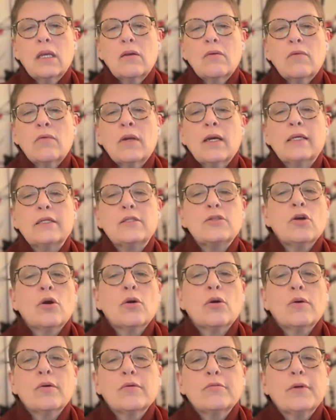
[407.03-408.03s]
Right.
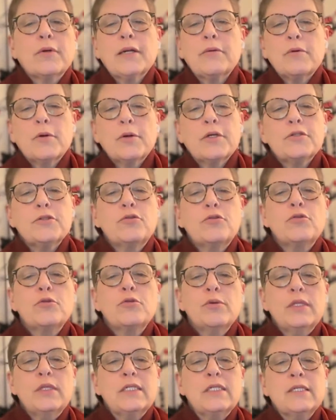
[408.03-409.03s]
So what I wrote is, the
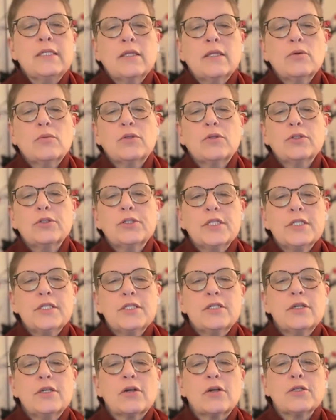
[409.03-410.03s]
truth is that the world
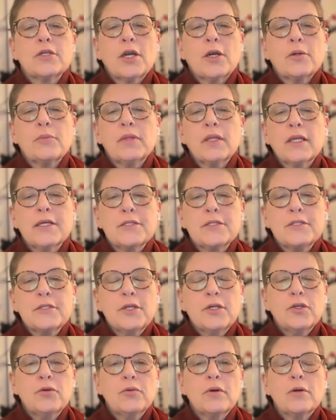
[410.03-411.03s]
is a dark, dark place
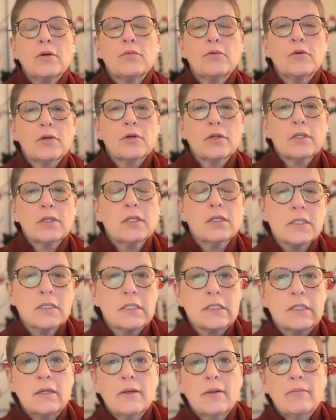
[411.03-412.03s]
and you are
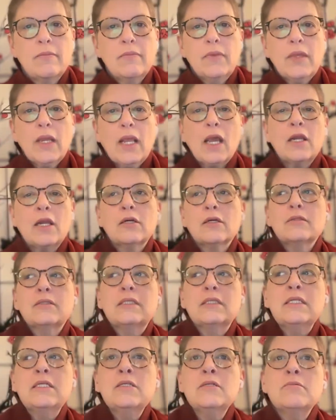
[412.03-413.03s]
worthless.
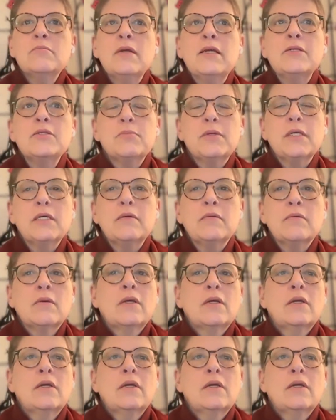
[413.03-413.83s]
This makes me